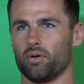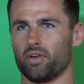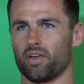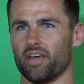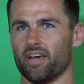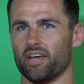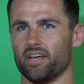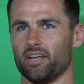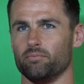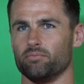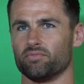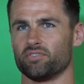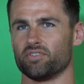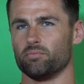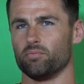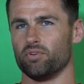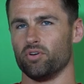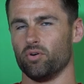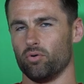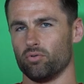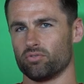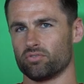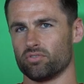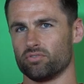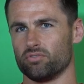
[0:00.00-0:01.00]
in games, and we're
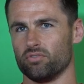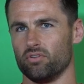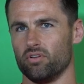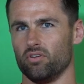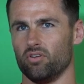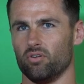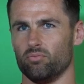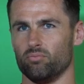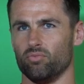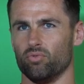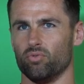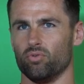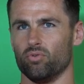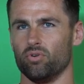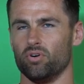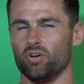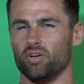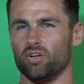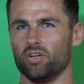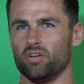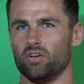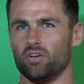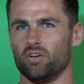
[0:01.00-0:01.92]
also doing a lot more